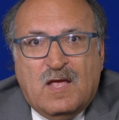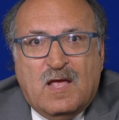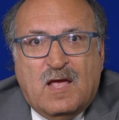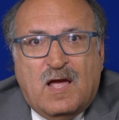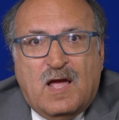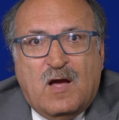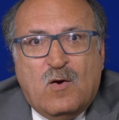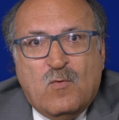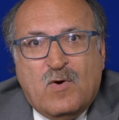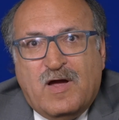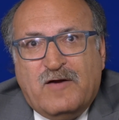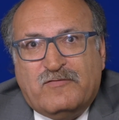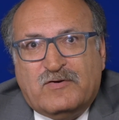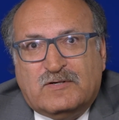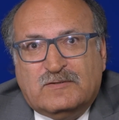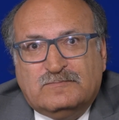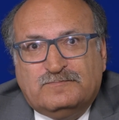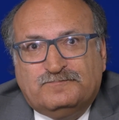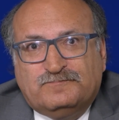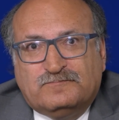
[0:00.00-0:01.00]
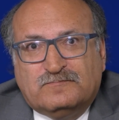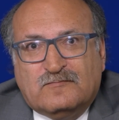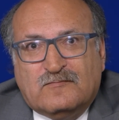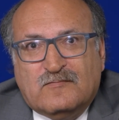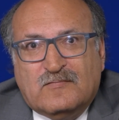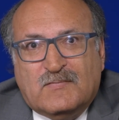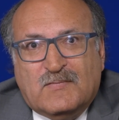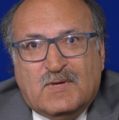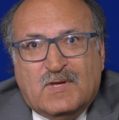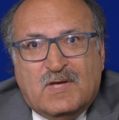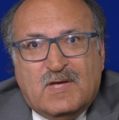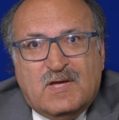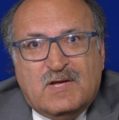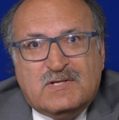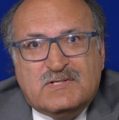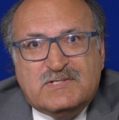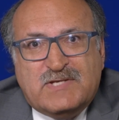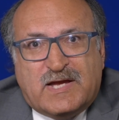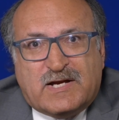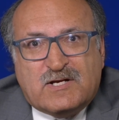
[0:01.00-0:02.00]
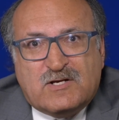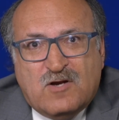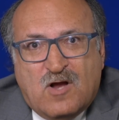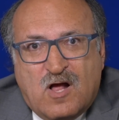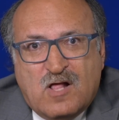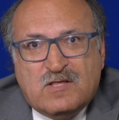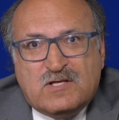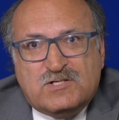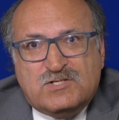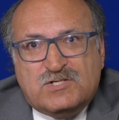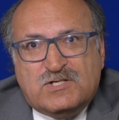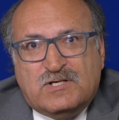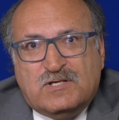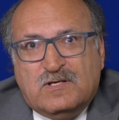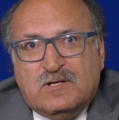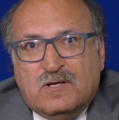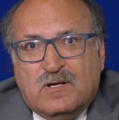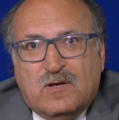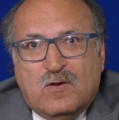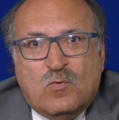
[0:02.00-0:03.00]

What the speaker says: However, technology